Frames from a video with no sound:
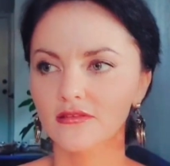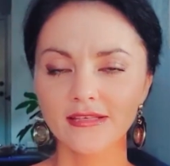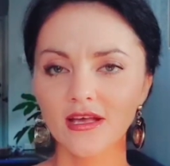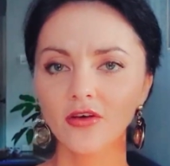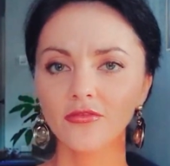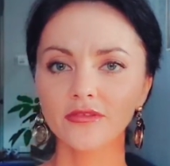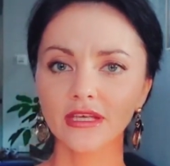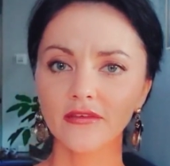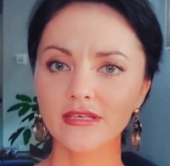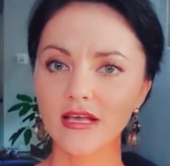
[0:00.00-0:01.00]
This
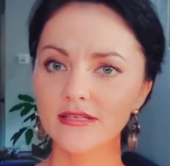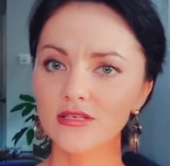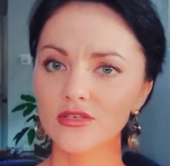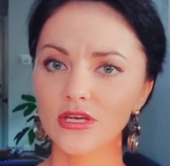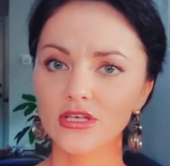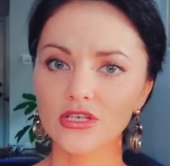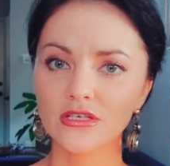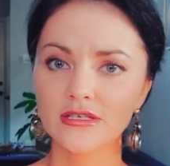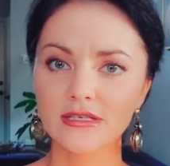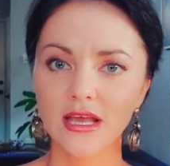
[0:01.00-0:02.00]
often gives us
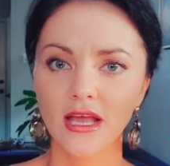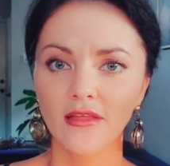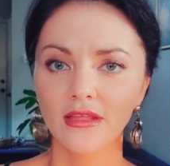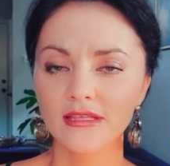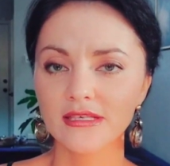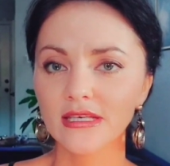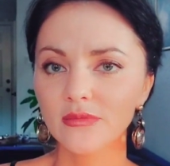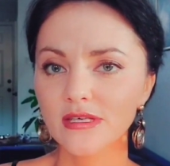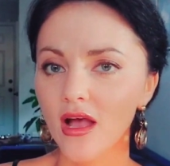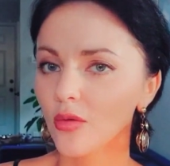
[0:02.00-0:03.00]
situations that
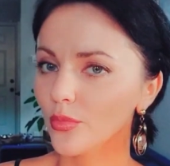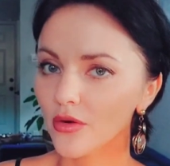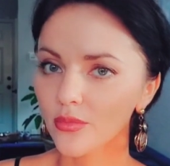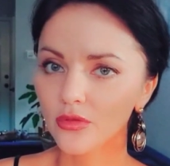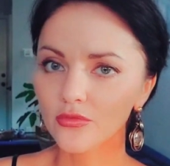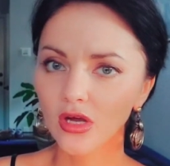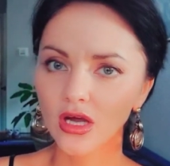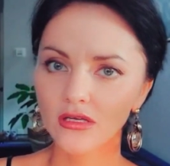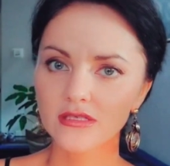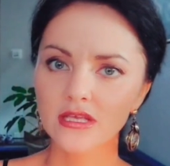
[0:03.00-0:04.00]
seems unbearable for
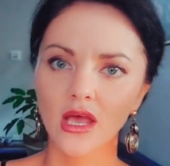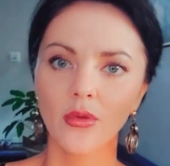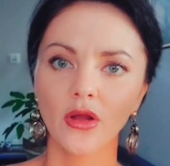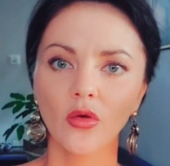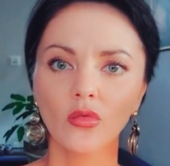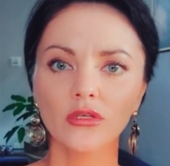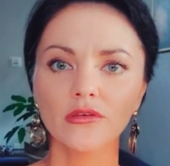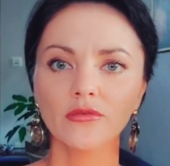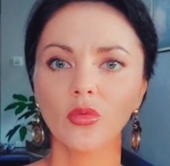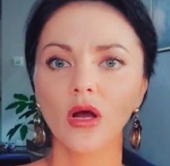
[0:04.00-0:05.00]
us, but
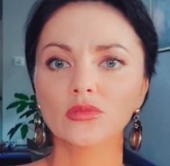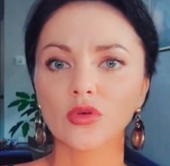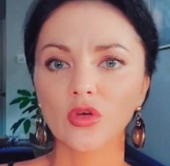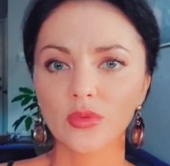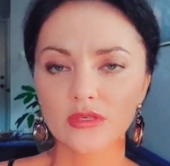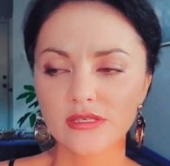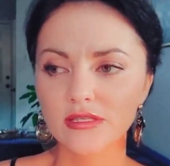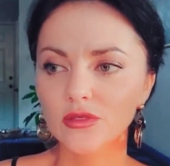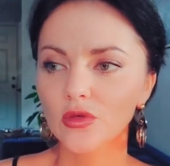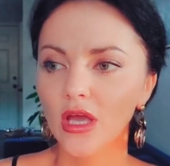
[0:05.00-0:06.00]
only for one purpose,
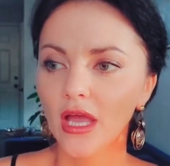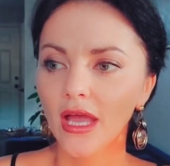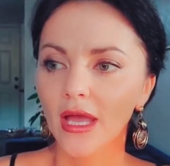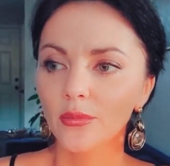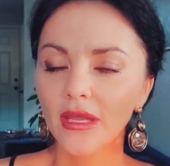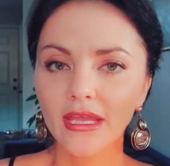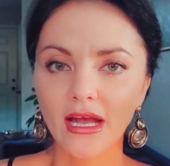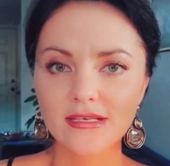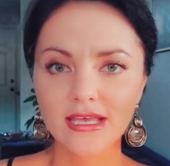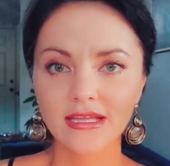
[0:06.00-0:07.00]
to make
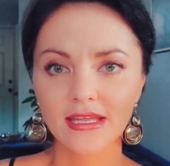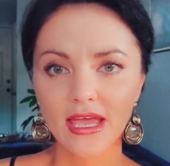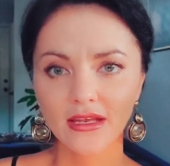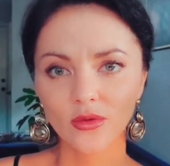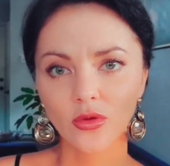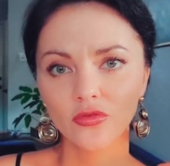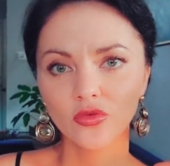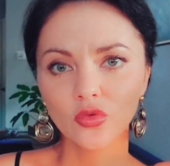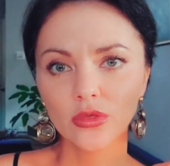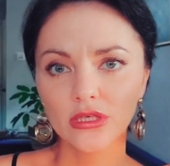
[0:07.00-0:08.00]
us connected with
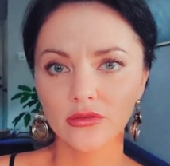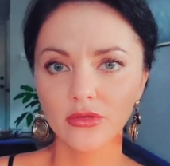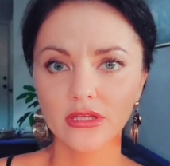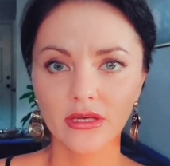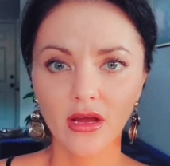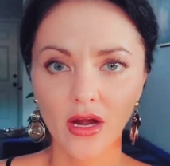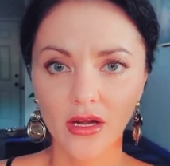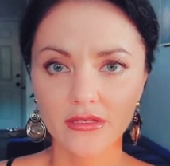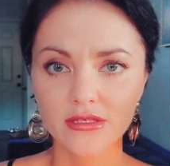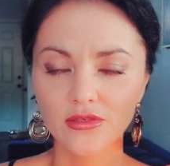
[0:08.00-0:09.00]
who we really
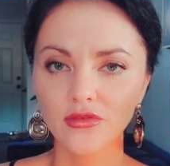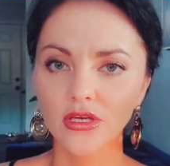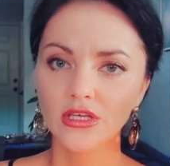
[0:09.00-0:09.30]
are, to